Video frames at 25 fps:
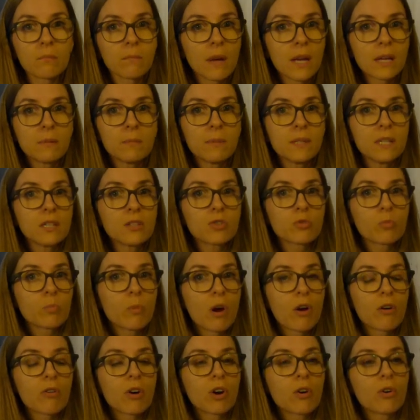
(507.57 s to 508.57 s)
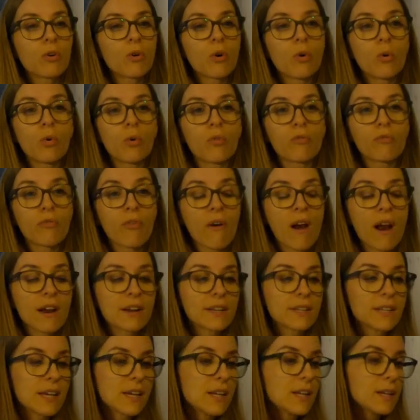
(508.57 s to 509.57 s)
maybe tomorrow or
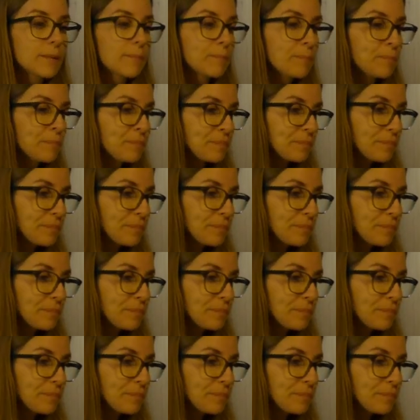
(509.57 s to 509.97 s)
Friday,